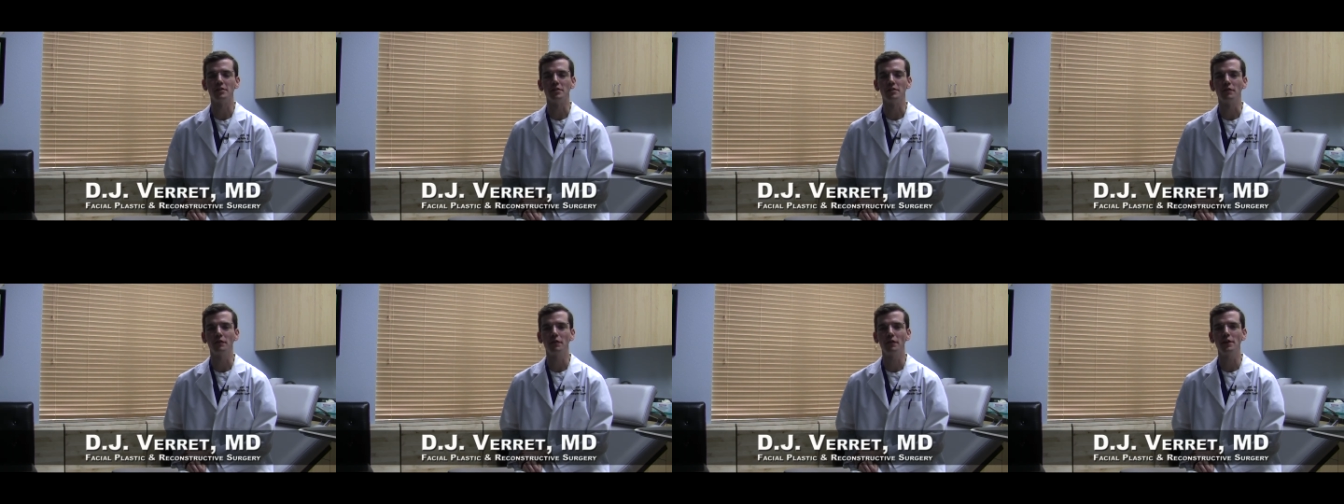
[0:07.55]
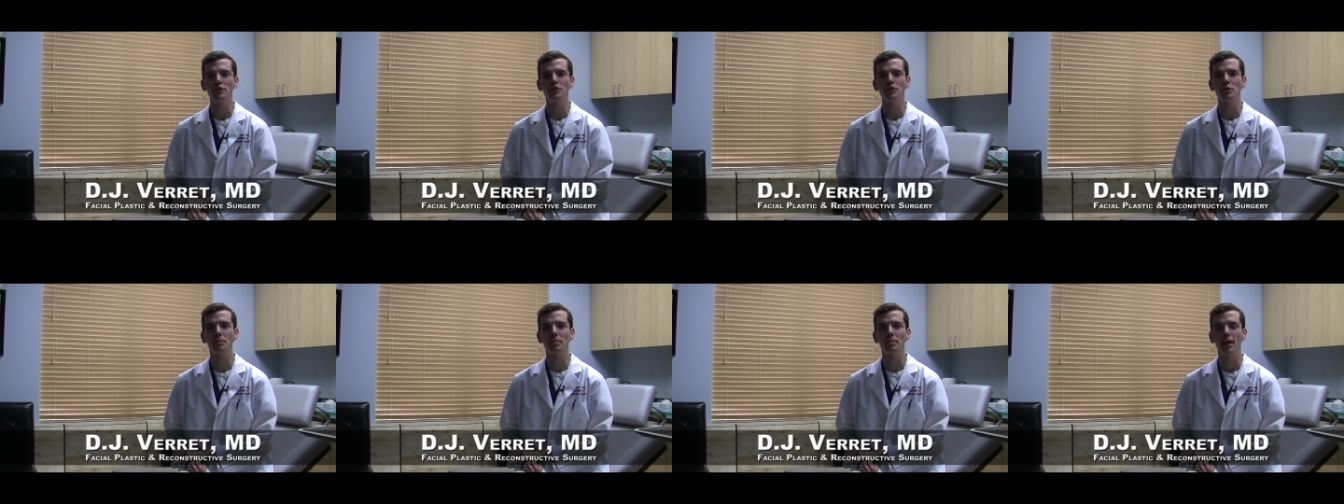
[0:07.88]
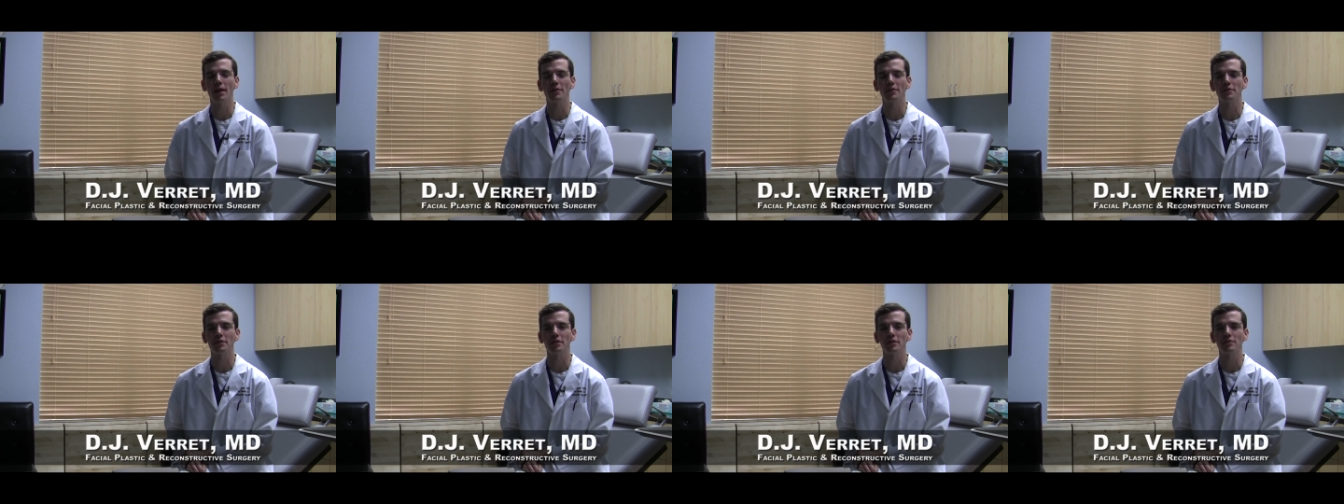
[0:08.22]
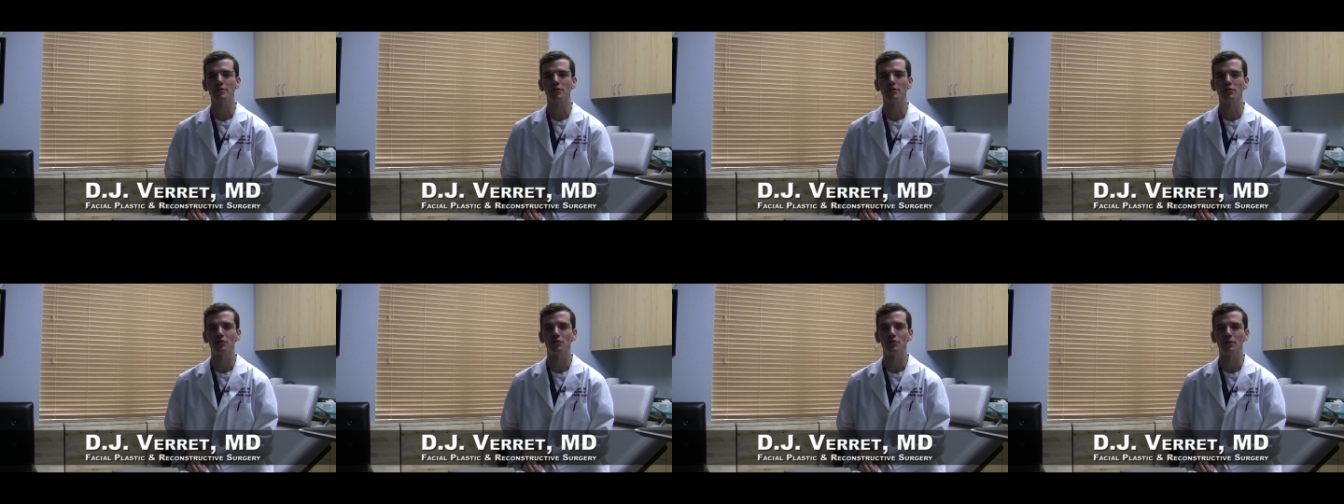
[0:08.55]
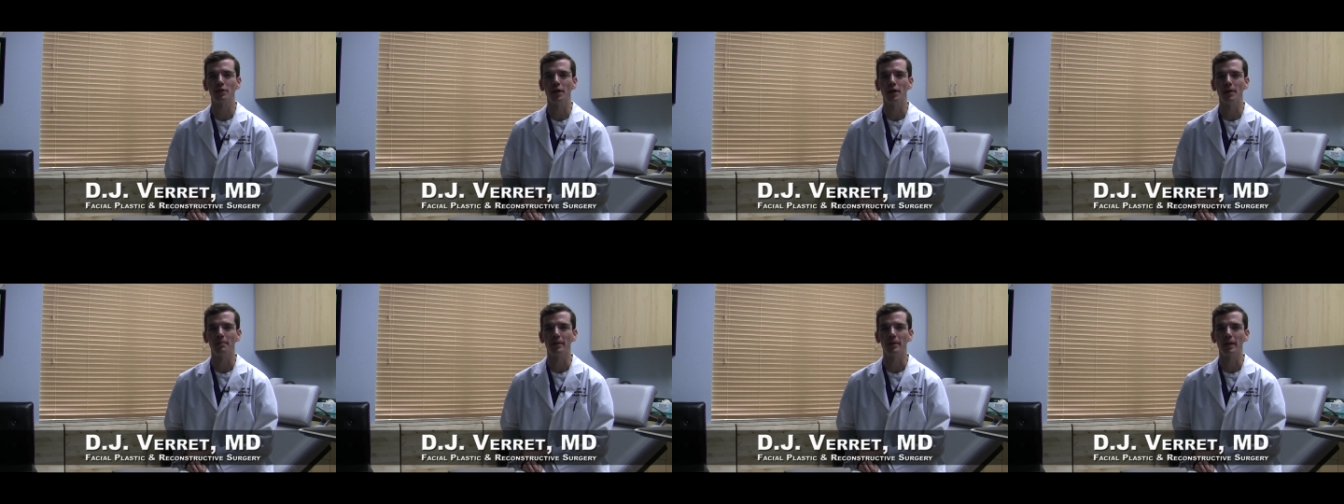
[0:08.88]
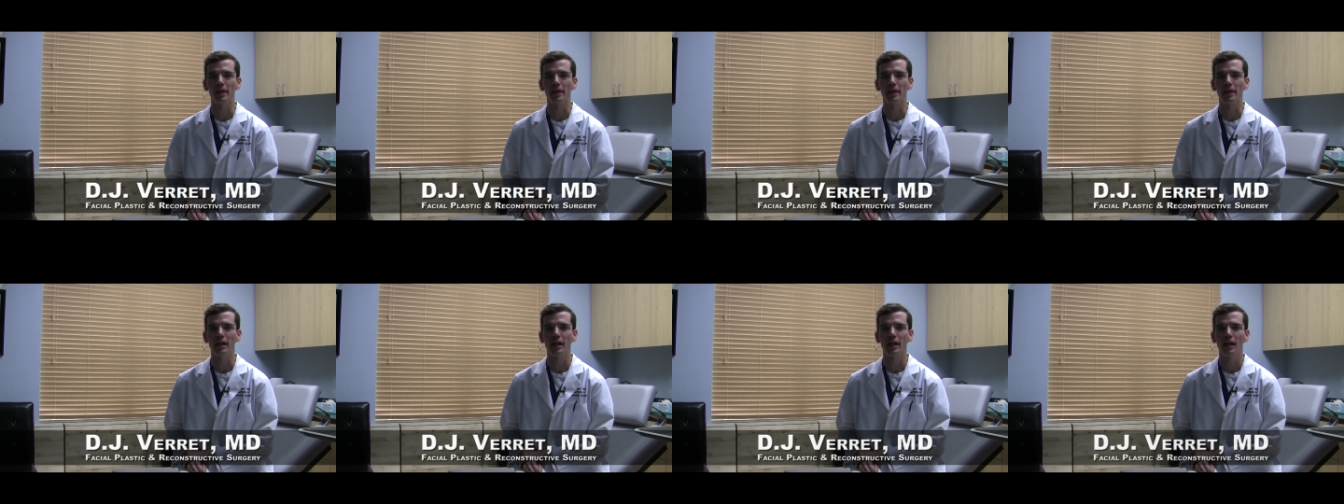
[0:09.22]
in Facial Plastic Surgery
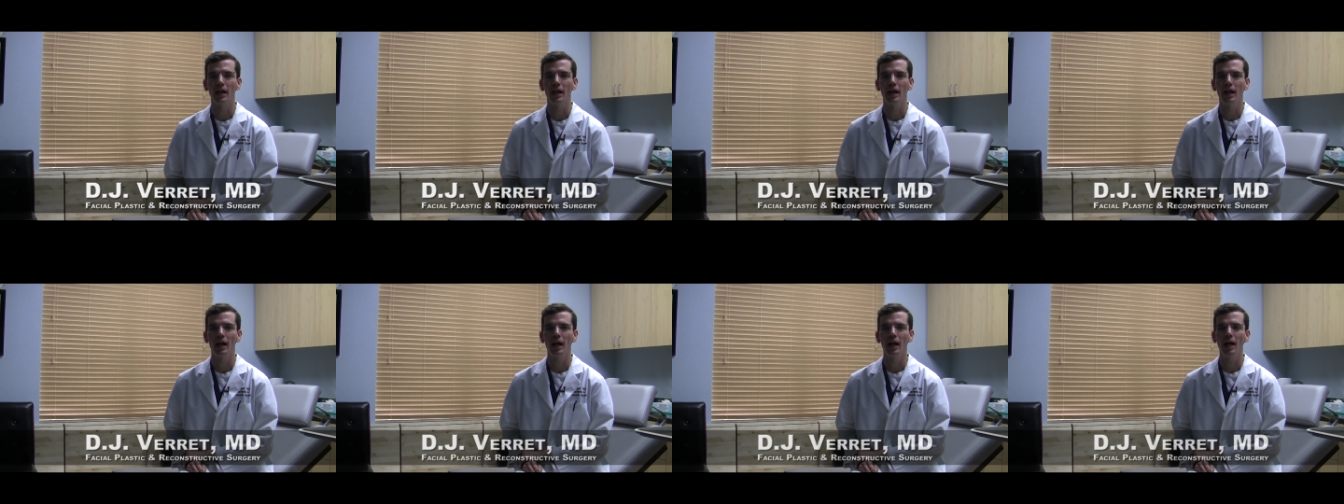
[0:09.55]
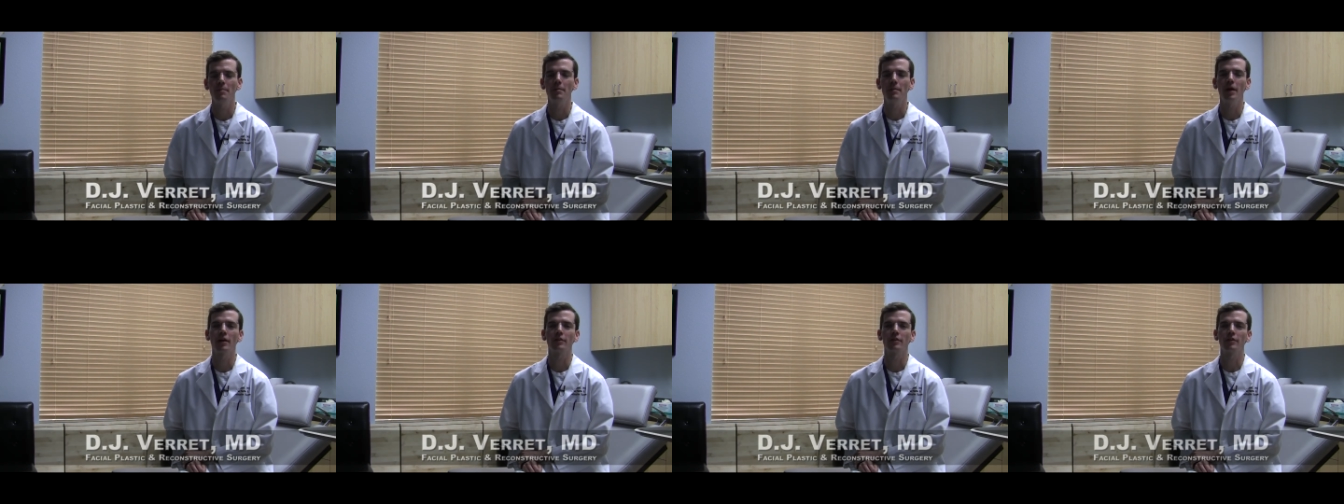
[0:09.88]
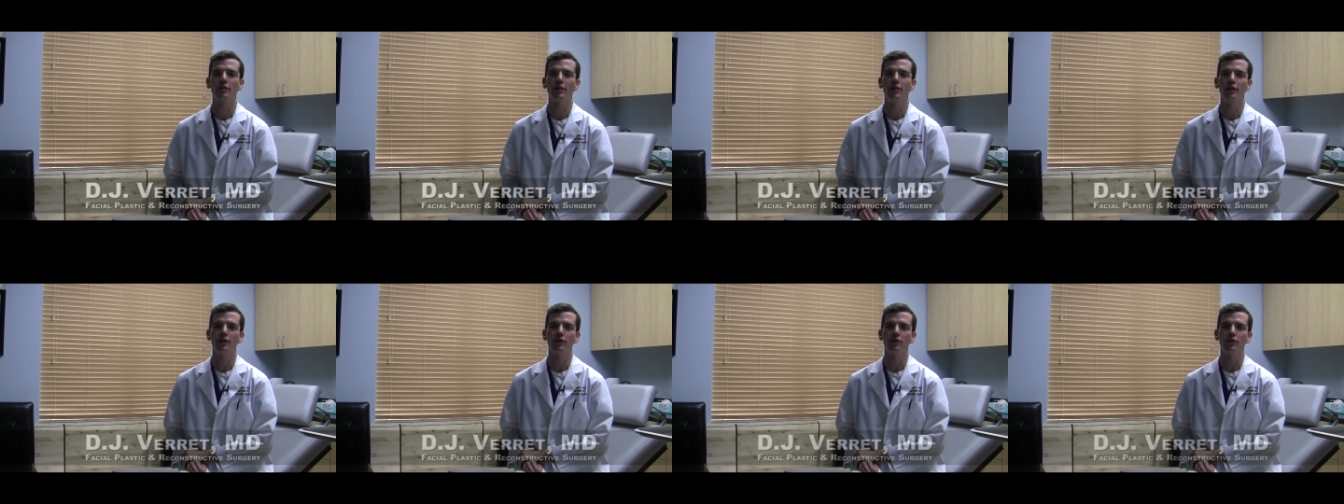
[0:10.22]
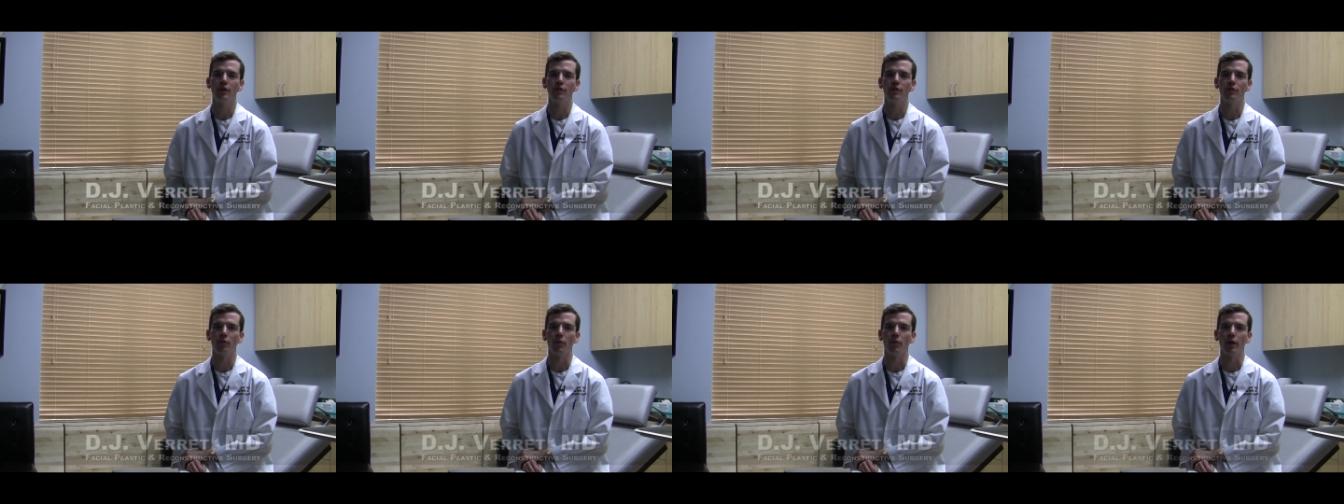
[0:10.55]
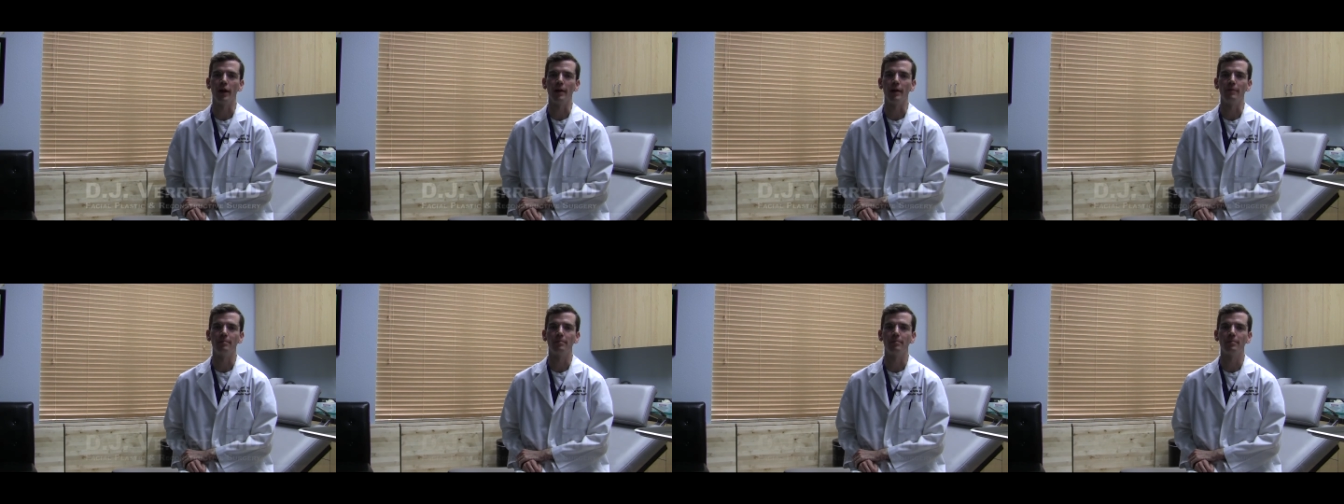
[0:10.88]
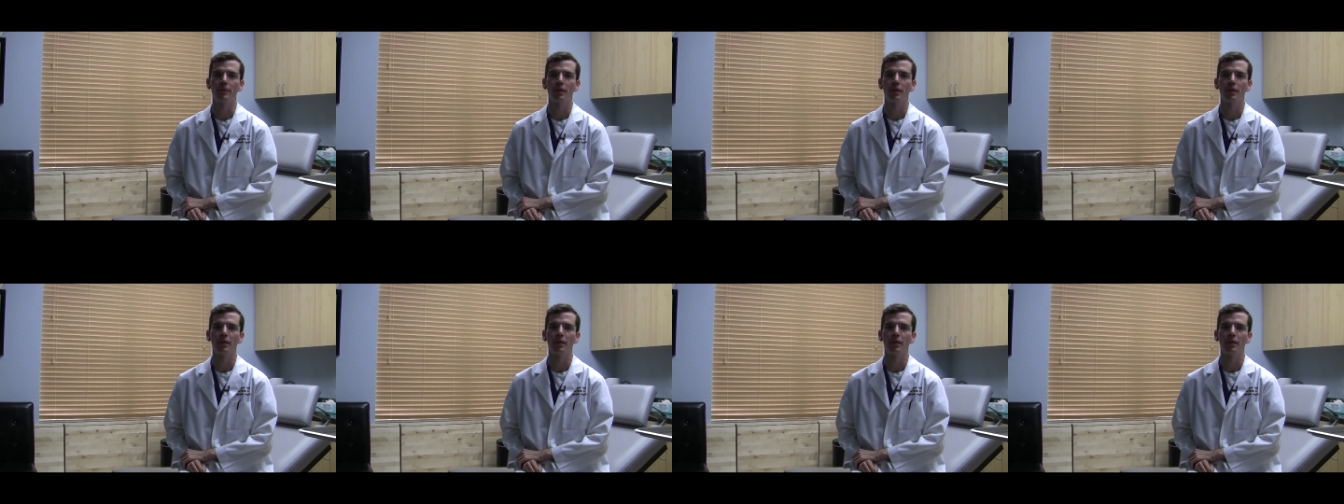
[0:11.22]
Update. I'm Dr. DJ Verret.